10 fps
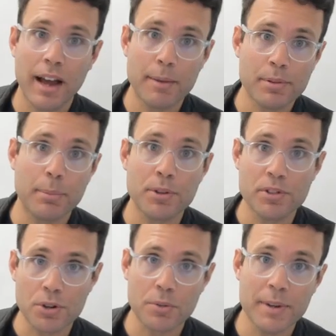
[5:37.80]
hyped up on
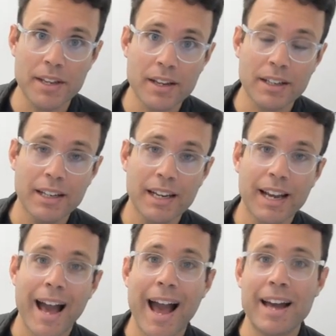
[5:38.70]
social media
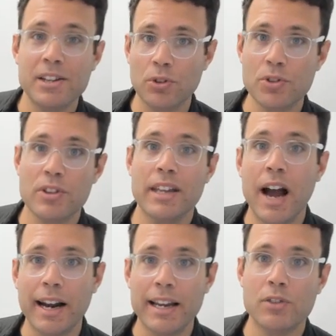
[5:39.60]
and is also then
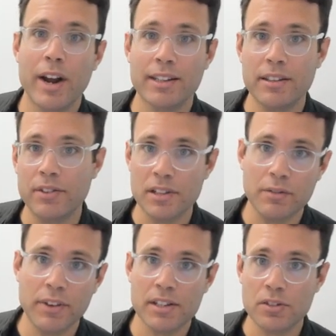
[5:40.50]
highly attractive as an
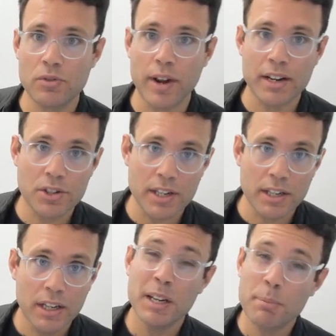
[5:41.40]
investor strategy.
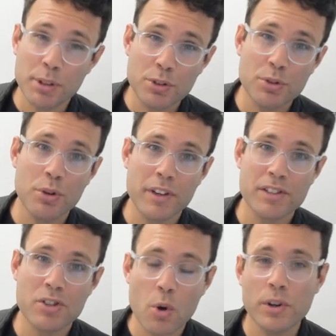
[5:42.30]
But the truth
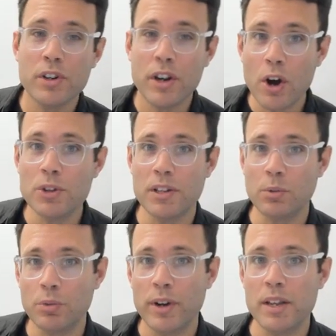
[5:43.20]
is, no one knows it
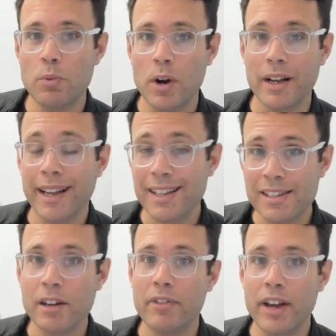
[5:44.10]
will really work. It's
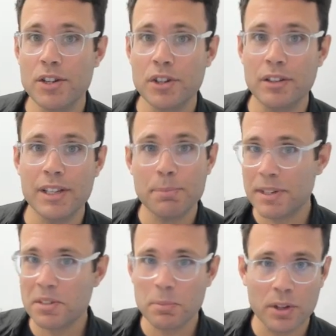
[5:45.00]
innovation. These
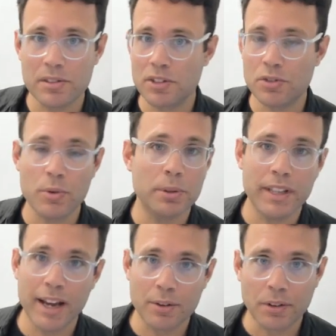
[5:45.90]
business models are scribbled
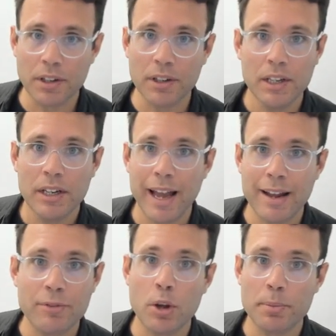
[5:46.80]
down on an
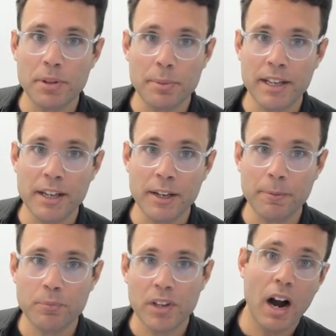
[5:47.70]
envelope in the beginning.
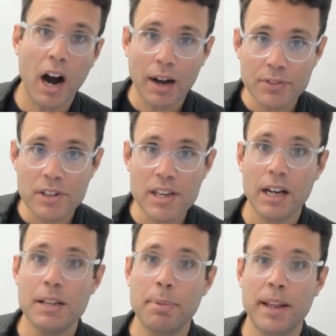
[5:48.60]
After the
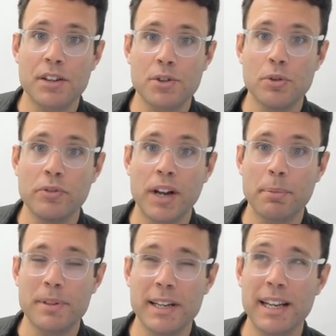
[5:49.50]
early players hoovered
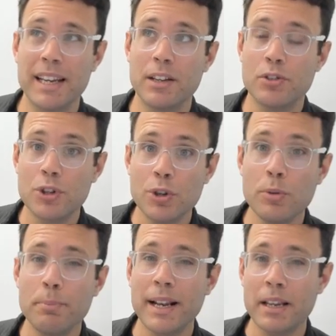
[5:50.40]
up nearly
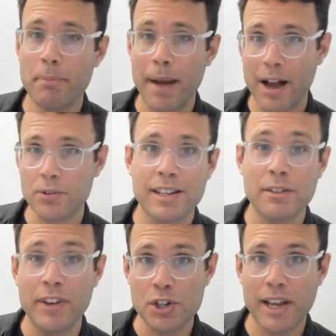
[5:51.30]
£2 billion in
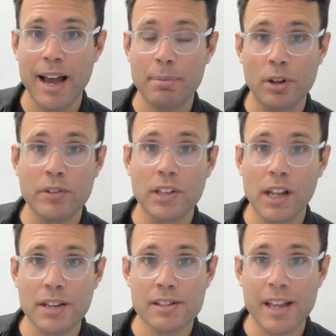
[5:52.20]
venture capital over the
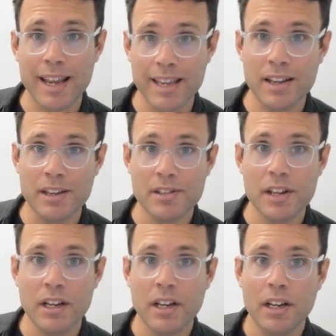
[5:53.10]
last eight years,
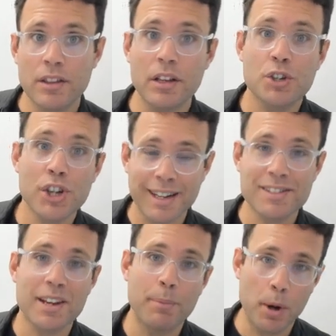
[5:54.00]
the chicken has
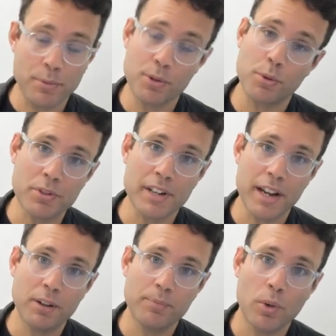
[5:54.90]
come home to roost
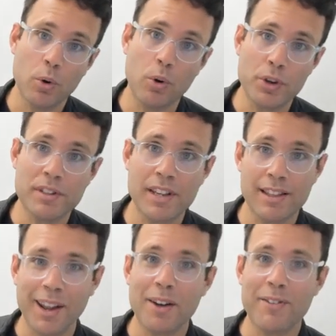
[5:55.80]
now. Or you could say the
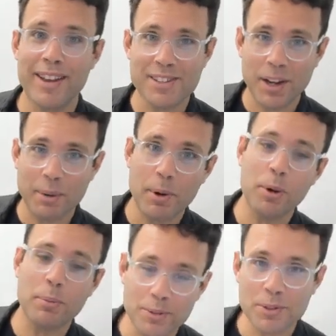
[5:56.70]
larvae has come
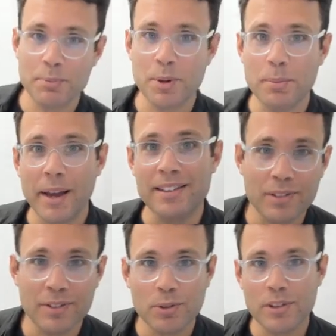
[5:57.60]
home to pupate
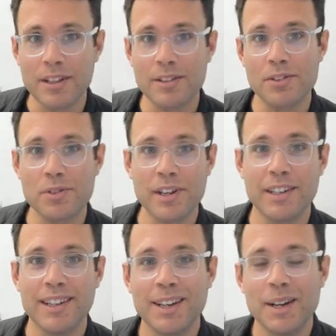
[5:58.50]
if you're in the industry.
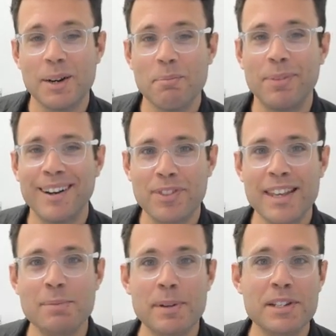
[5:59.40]
But
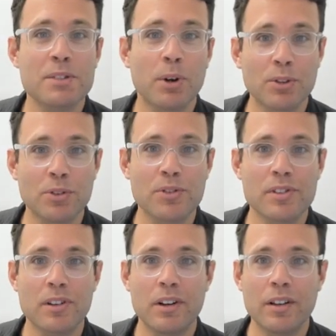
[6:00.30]
these business models
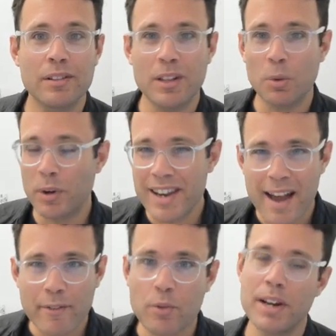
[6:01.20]
that were
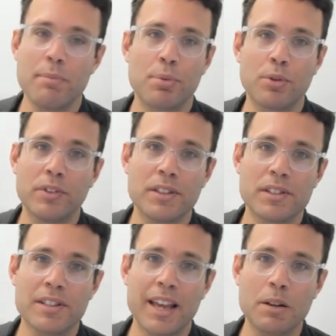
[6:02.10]
never really proven
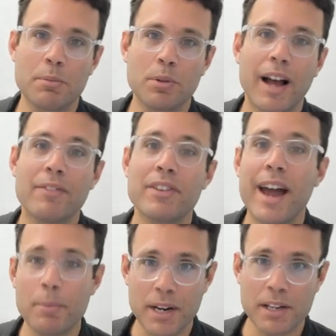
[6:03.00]
sustainable have now been